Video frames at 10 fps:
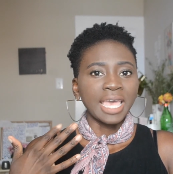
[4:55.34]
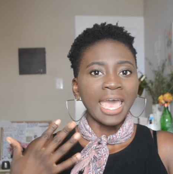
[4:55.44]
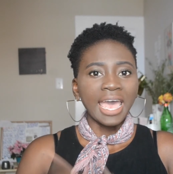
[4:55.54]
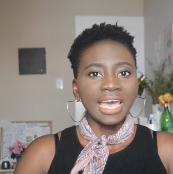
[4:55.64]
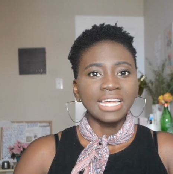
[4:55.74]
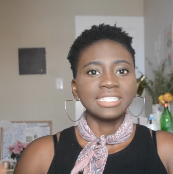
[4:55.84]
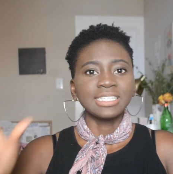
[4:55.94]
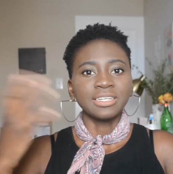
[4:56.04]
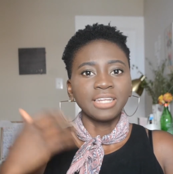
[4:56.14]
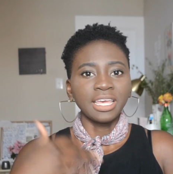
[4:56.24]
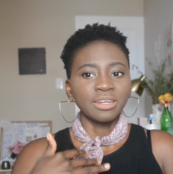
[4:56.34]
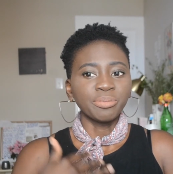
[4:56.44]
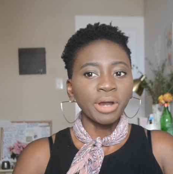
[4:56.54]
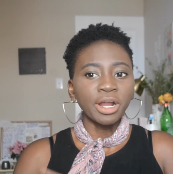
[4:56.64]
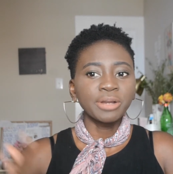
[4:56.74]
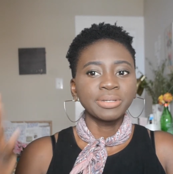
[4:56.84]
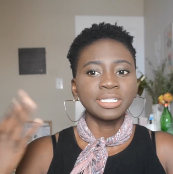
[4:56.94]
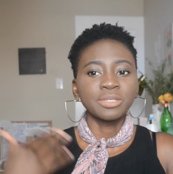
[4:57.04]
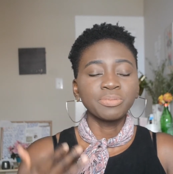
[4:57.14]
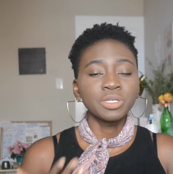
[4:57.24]
ads and
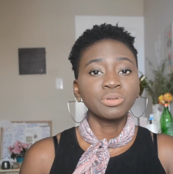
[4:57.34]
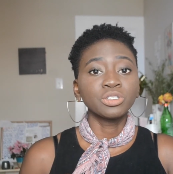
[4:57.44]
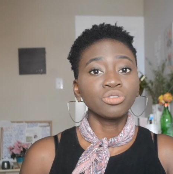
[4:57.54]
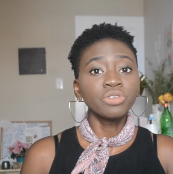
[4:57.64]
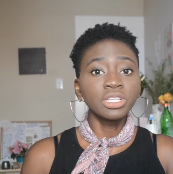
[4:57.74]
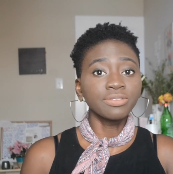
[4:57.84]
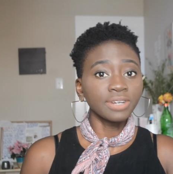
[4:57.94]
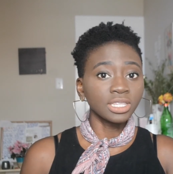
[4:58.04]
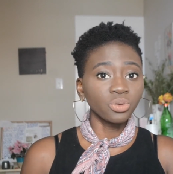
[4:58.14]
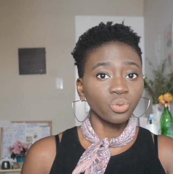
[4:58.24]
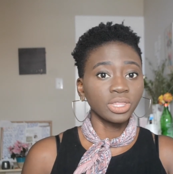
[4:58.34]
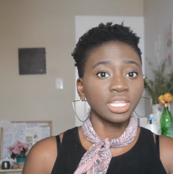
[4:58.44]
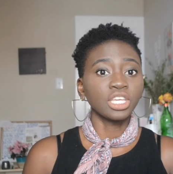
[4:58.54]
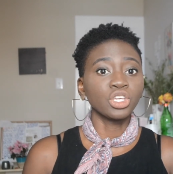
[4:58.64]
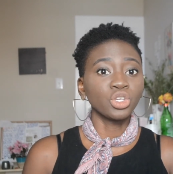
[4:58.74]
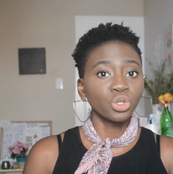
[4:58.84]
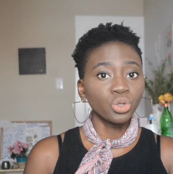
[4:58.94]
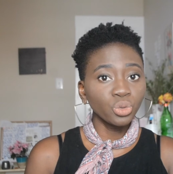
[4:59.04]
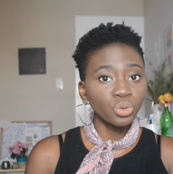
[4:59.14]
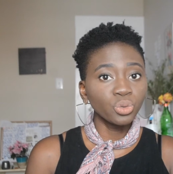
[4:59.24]
apartments and people to really find the one
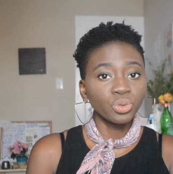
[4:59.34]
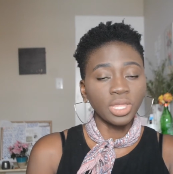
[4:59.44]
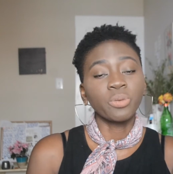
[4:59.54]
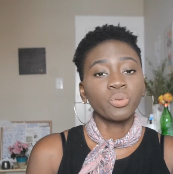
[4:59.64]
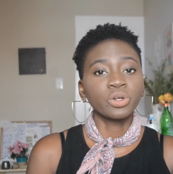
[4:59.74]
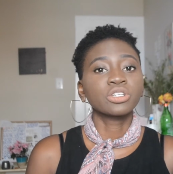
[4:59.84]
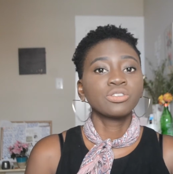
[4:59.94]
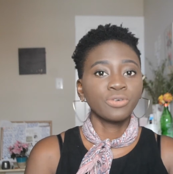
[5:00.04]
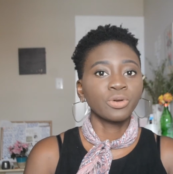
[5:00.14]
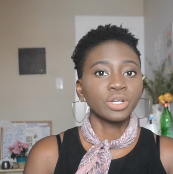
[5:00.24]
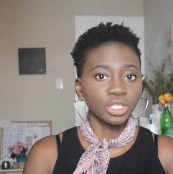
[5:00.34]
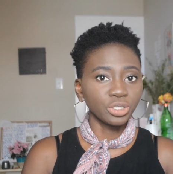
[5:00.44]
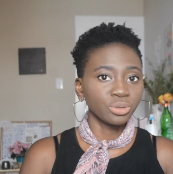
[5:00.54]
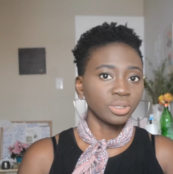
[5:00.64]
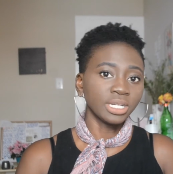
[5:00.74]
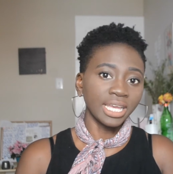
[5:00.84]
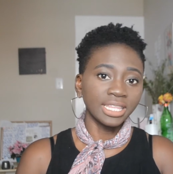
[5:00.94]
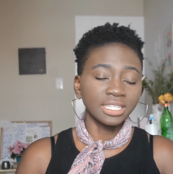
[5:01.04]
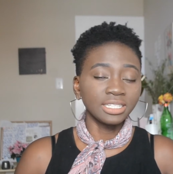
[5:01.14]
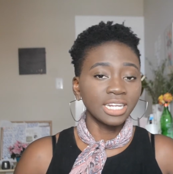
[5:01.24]
that works for you.
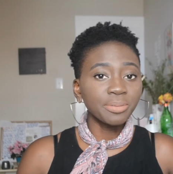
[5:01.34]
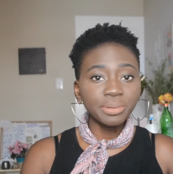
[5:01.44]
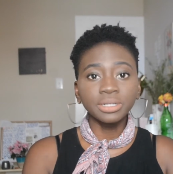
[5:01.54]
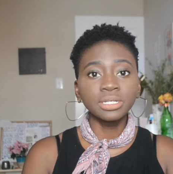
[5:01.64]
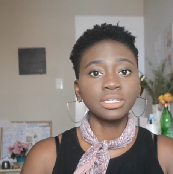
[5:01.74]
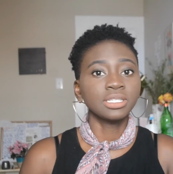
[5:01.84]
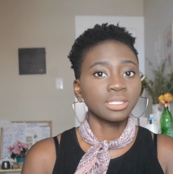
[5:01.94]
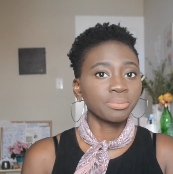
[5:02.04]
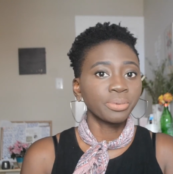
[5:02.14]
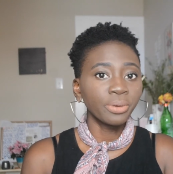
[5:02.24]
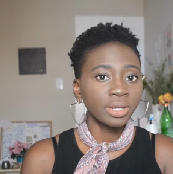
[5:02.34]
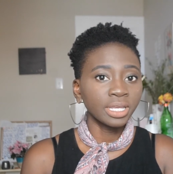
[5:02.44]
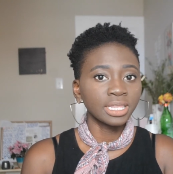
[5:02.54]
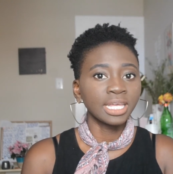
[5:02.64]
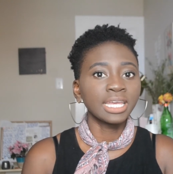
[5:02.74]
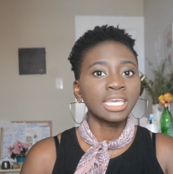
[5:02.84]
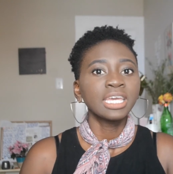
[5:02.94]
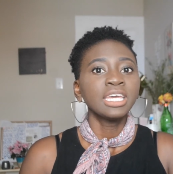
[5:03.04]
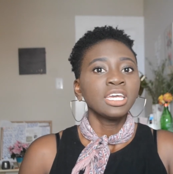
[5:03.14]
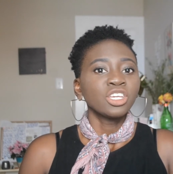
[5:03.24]
Again, the neighborhood is important. Like,
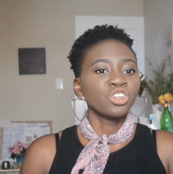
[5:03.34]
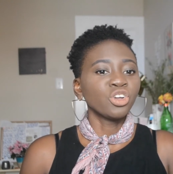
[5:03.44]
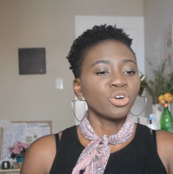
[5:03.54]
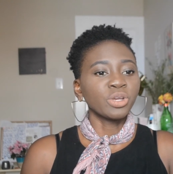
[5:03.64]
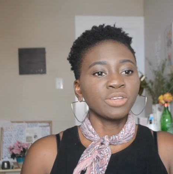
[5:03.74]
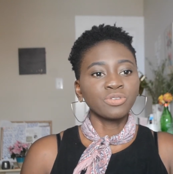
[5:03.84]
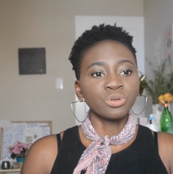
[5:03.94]
you know, if